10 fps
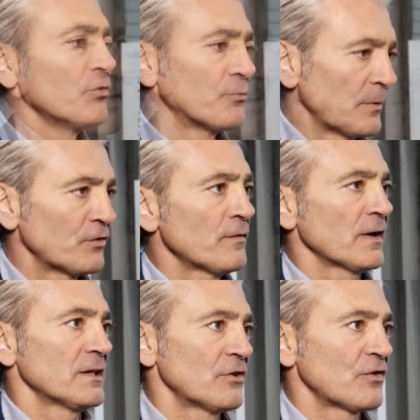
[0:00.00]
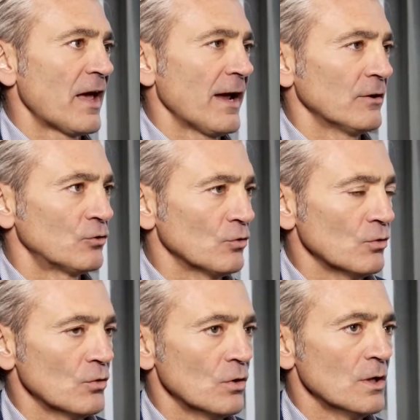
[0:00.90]
specifically designed
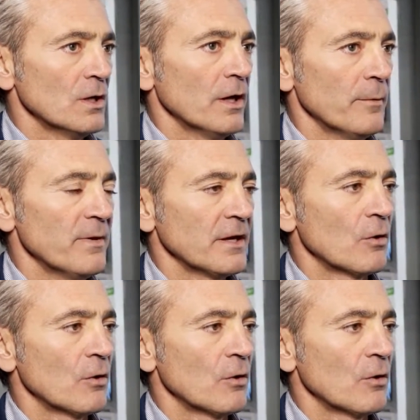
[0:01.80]
to be